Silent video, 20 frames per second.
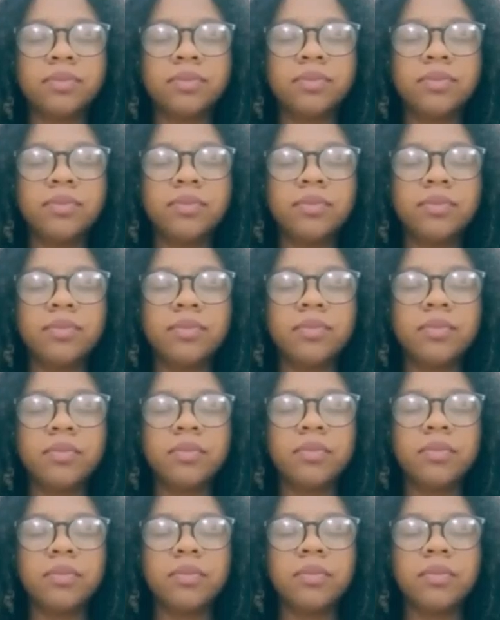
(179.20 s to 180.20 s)

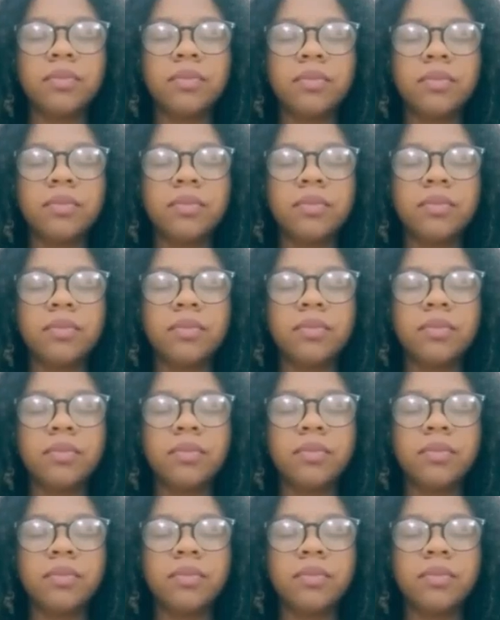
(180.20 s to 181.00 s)
No one is speaking in this clip.